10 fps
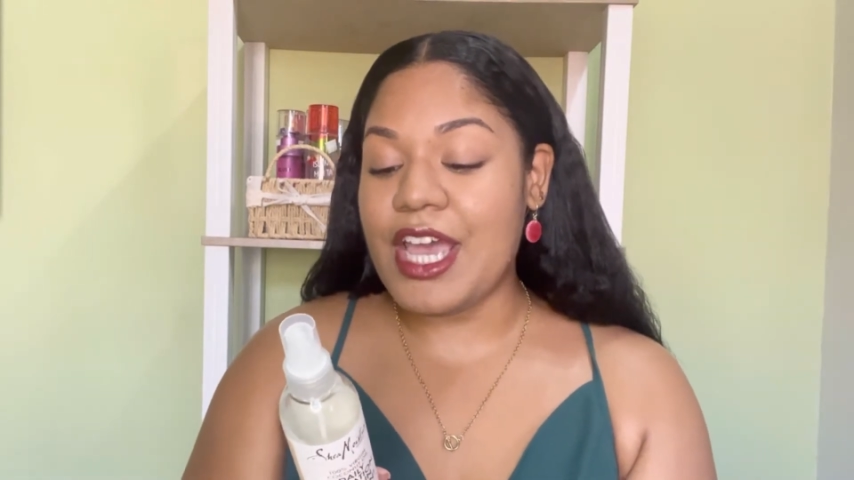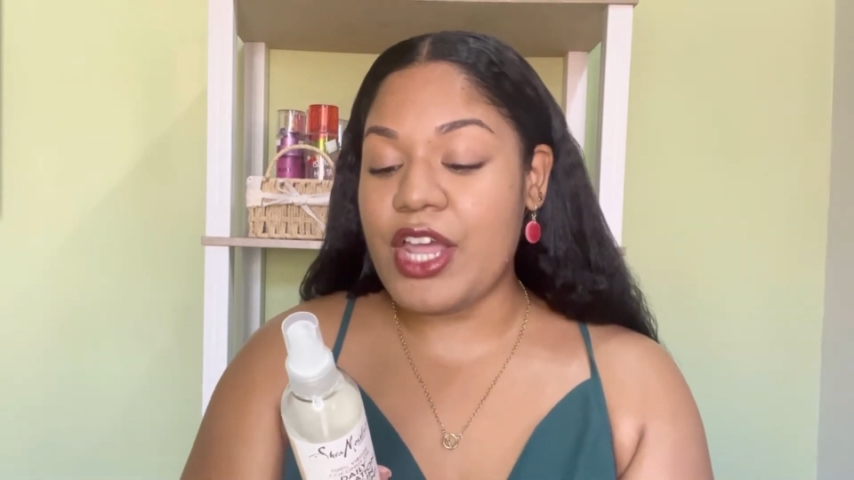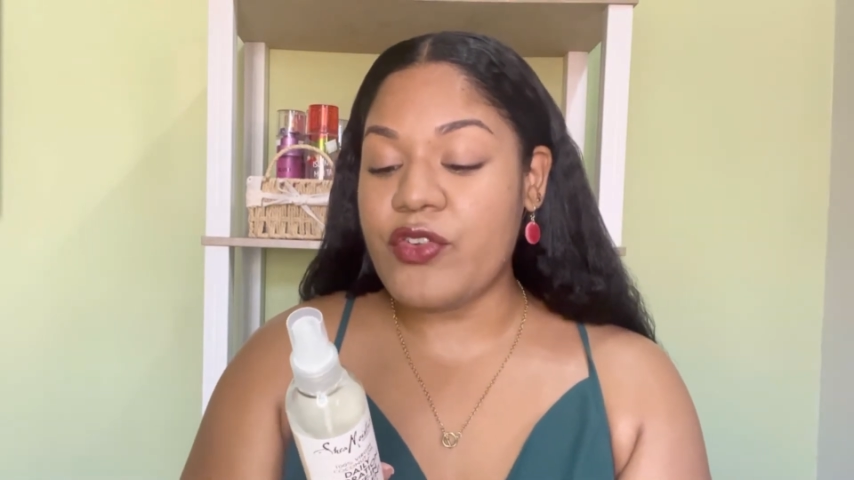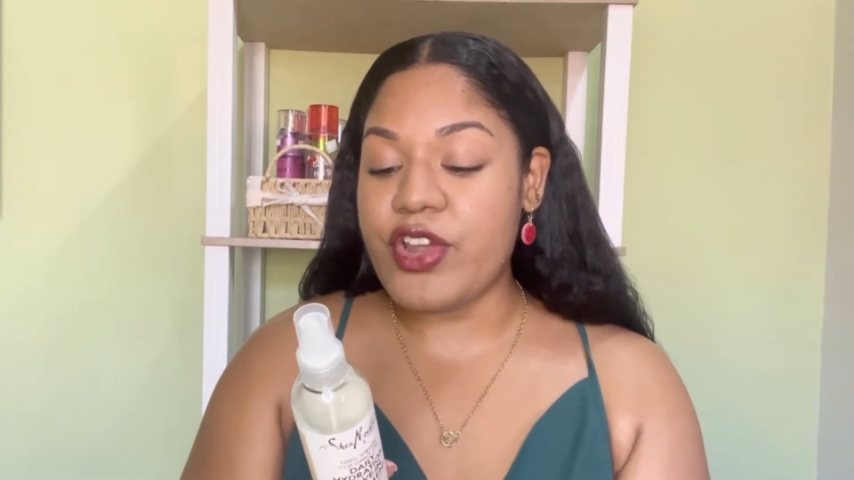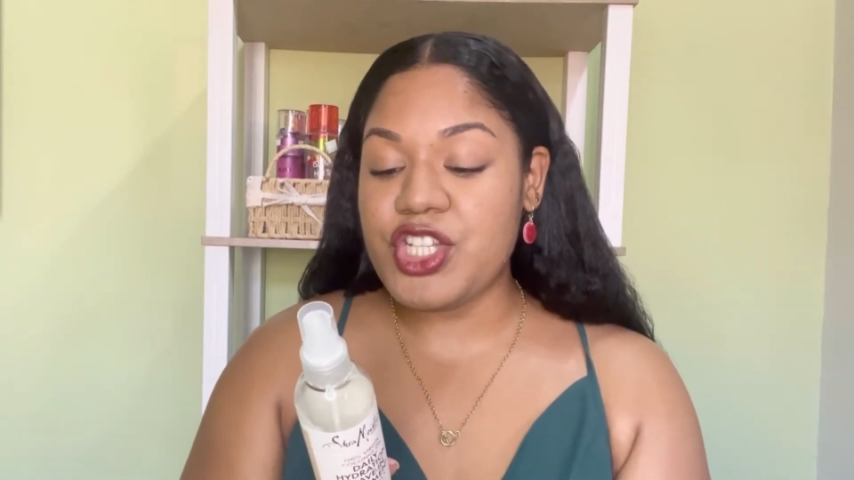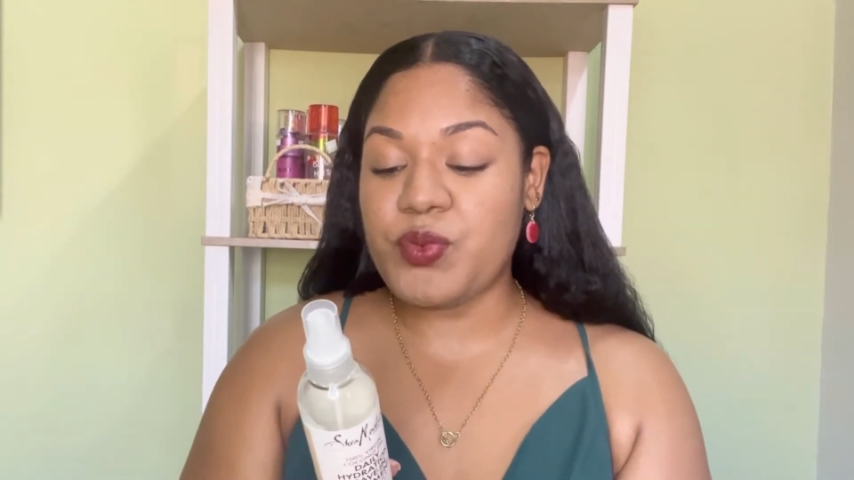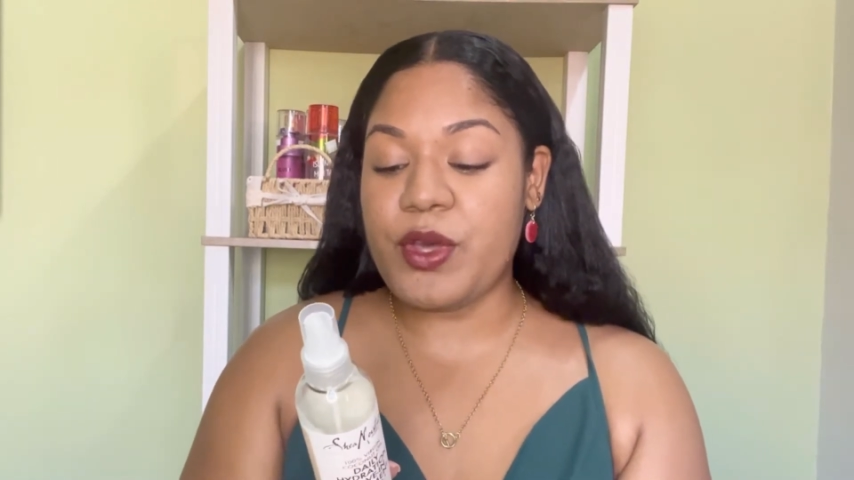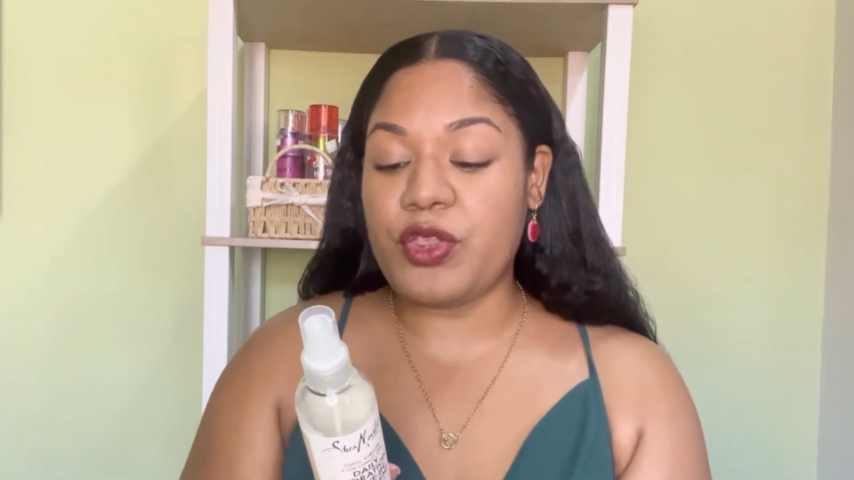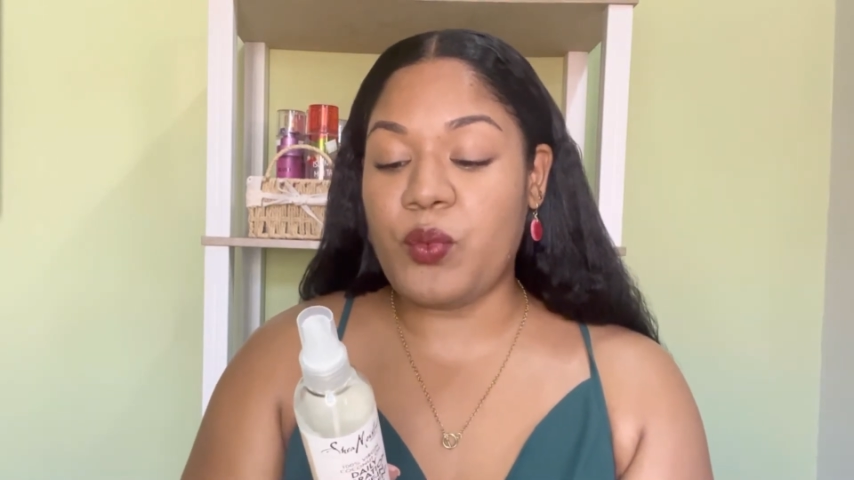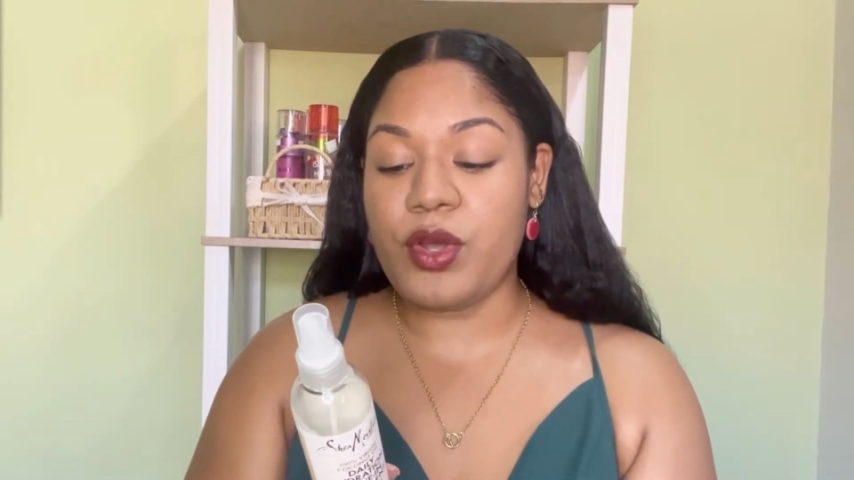Enriched
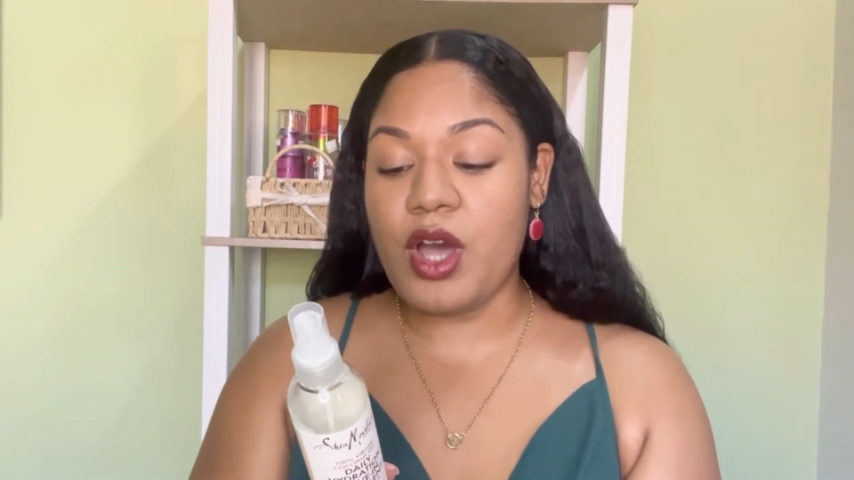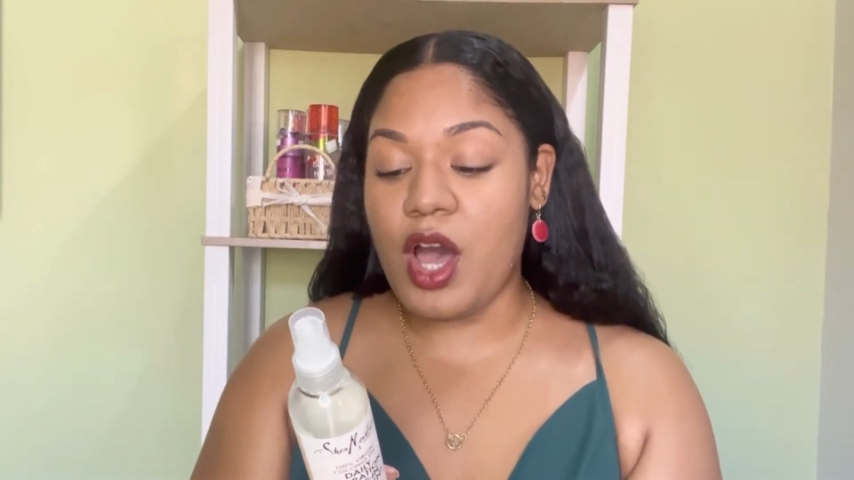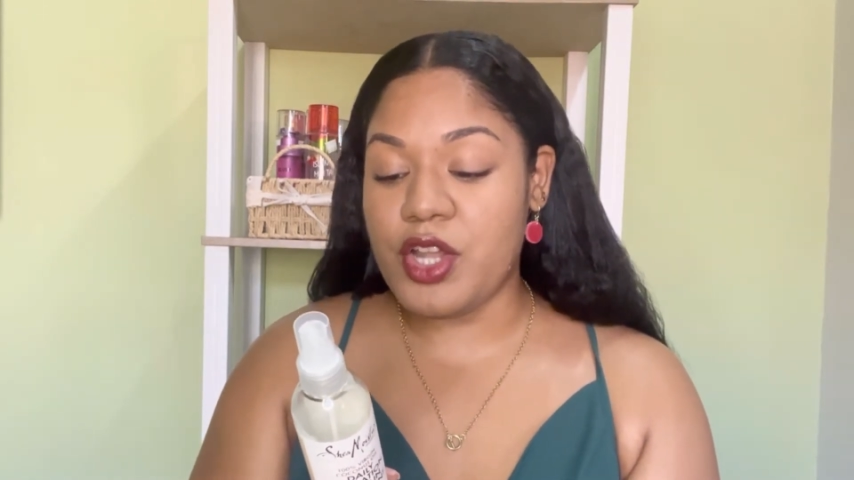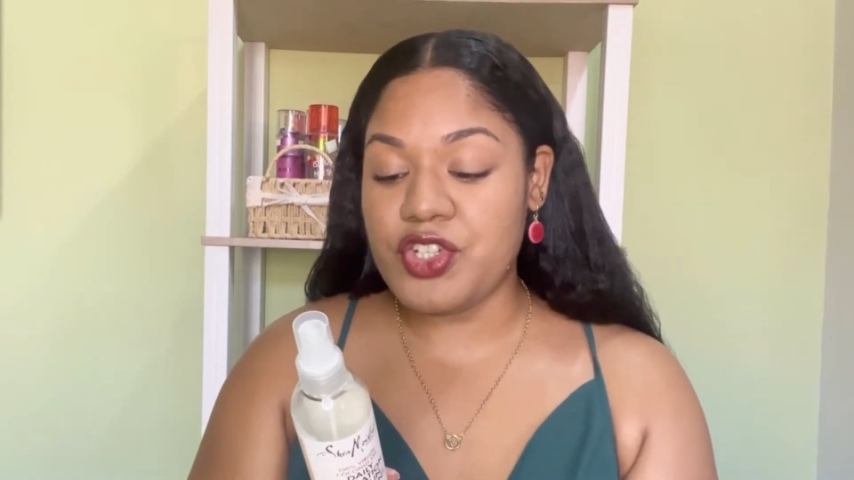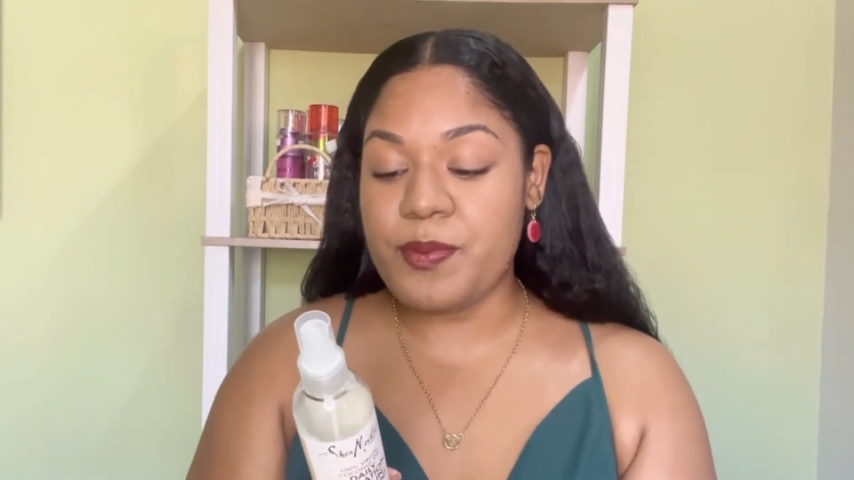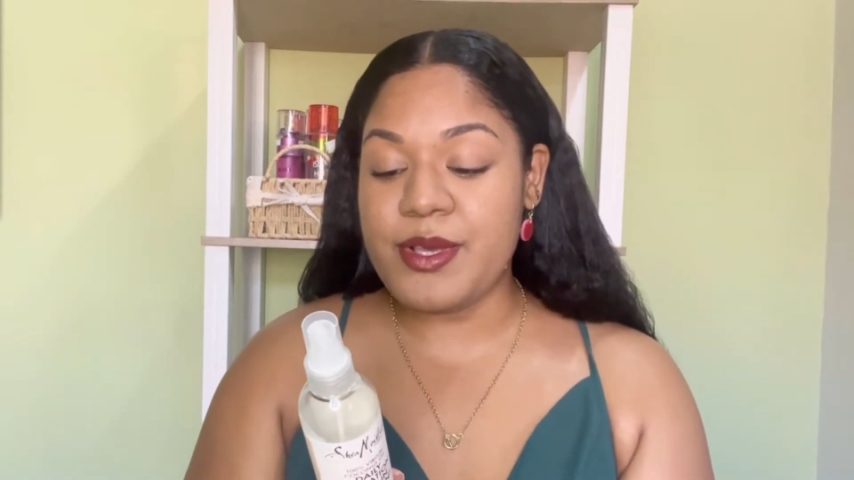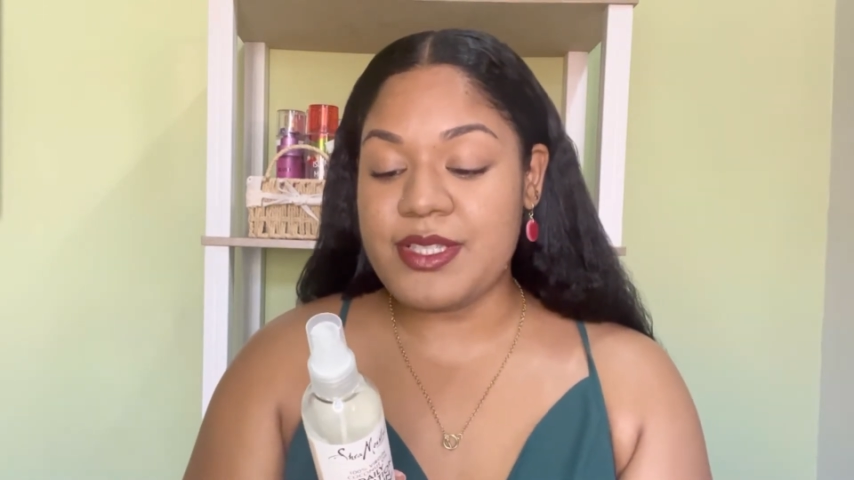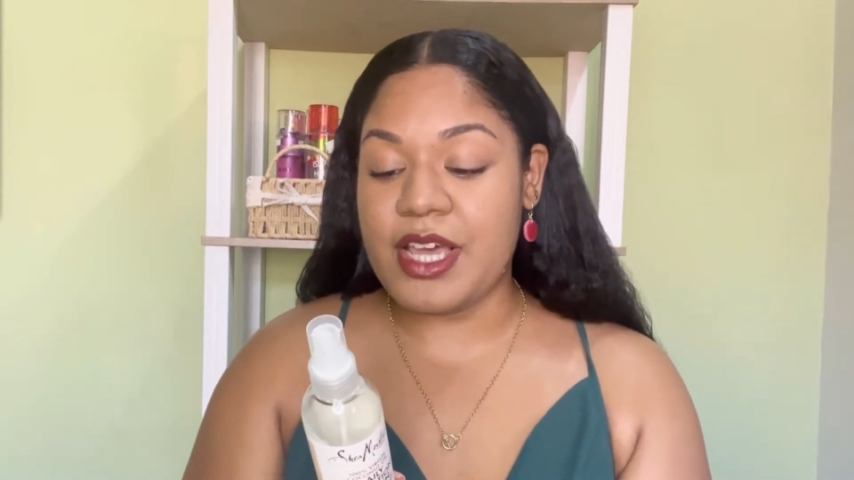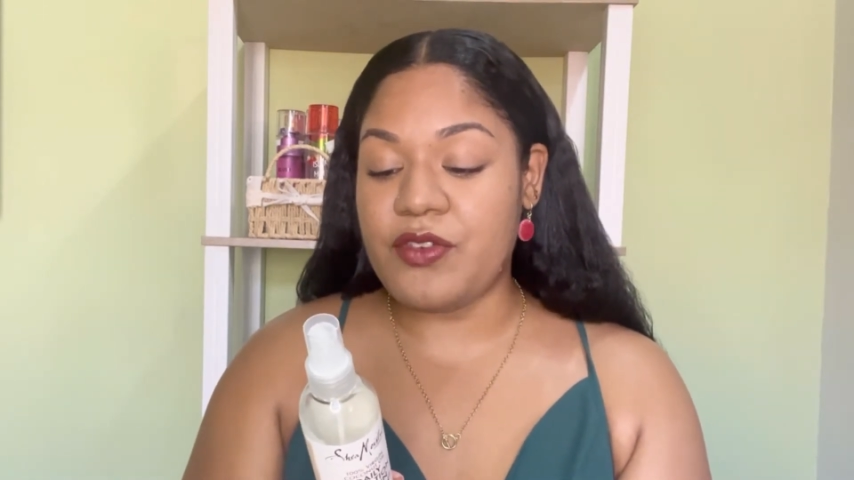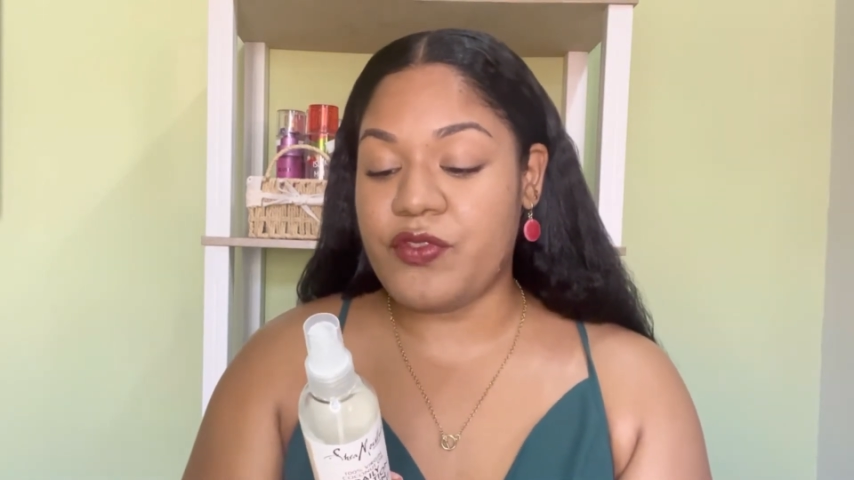with
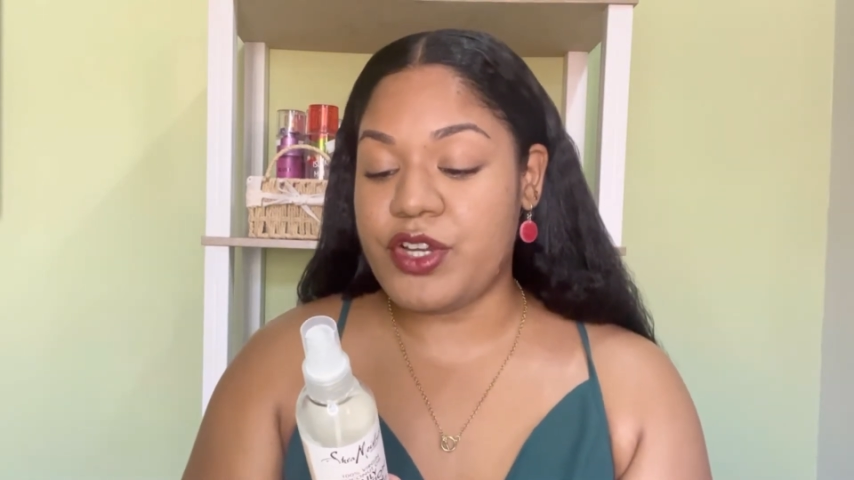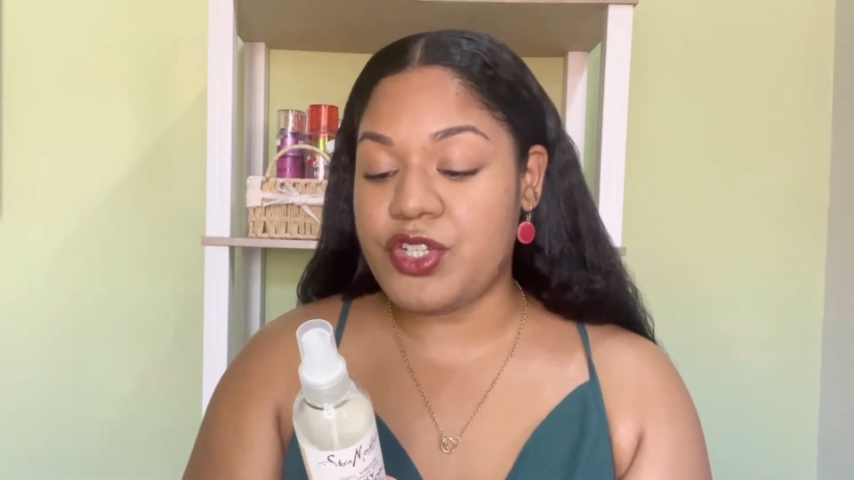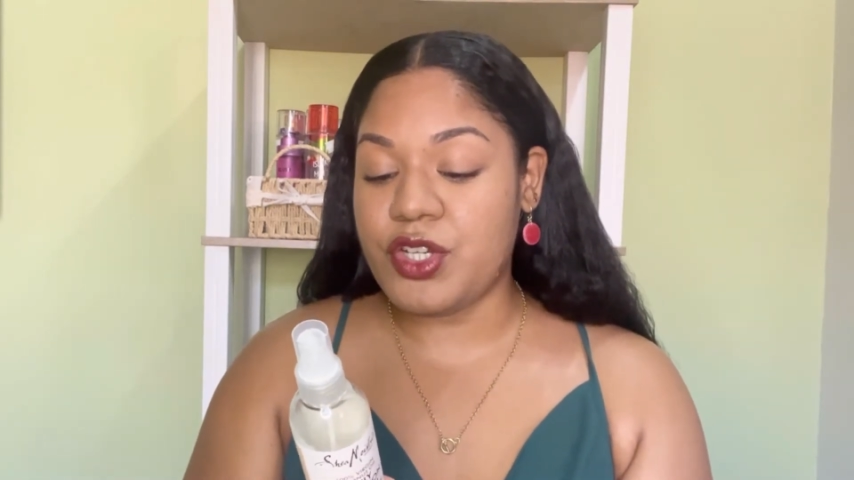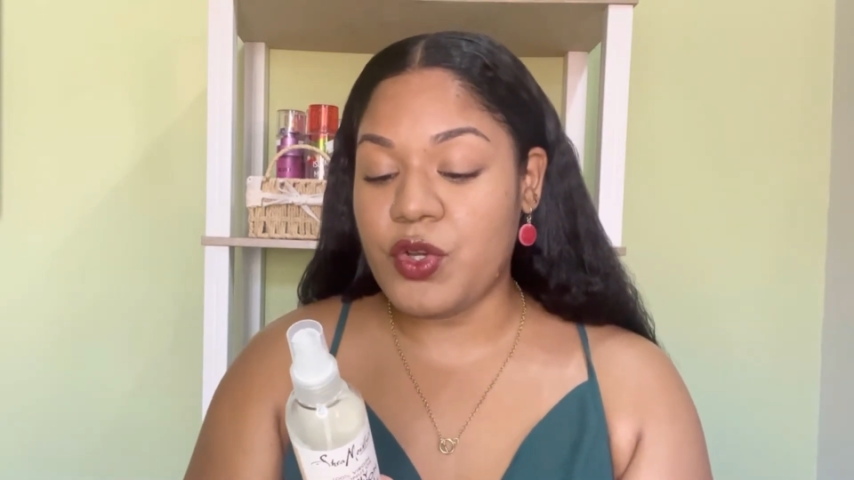100% virgin